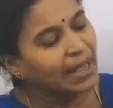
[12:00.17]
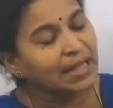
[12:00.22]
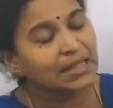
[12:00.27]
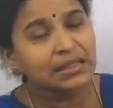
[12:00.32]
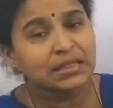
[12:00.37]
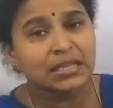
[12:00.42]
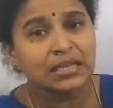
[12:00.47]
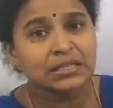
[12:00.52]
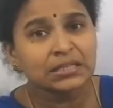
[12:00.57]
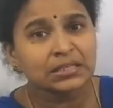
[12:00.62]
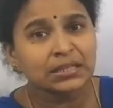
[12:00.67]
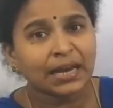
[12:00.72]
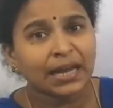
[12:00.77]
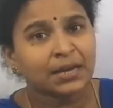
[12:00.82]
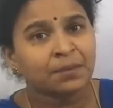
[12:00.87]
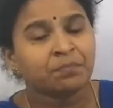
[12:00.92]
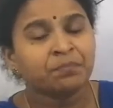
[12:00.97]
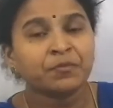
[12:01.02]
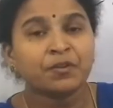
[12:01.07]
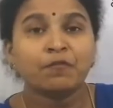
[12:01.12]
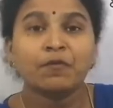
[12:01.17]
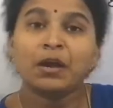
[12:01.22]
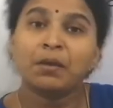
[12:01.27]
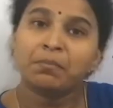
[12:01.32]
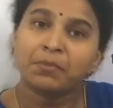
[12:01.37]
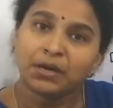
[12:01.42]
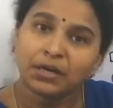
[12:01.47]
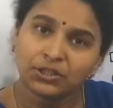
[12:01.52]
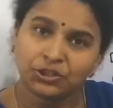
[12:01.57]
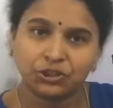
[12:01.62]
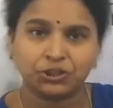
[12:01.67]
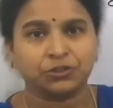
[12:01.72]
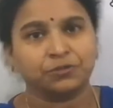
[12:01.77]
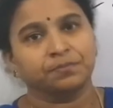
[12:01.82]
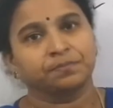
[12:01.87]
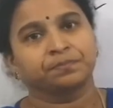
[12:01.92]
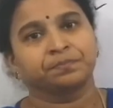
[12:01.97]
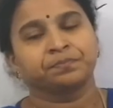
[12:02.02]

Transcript: and this line will merge.